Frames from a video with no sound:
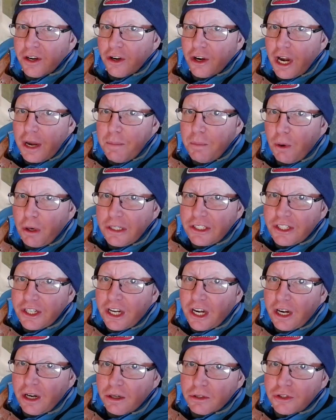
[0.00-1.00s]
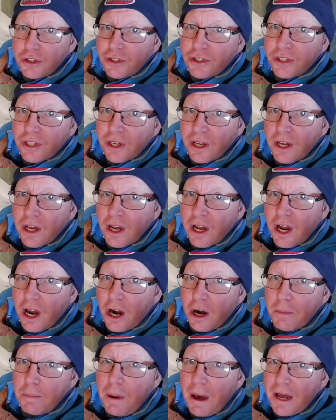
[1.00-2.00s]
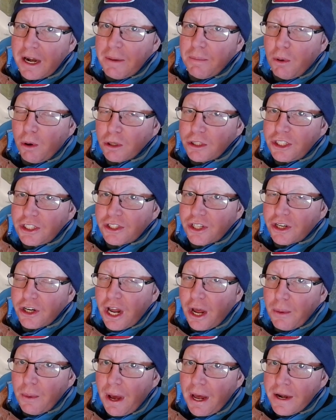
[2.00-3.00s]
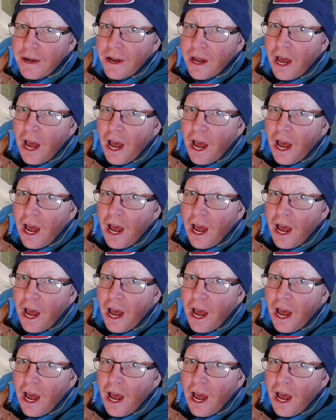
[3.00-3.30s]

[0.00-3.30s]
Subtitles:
Right boys and girls, our battery boxes are now in,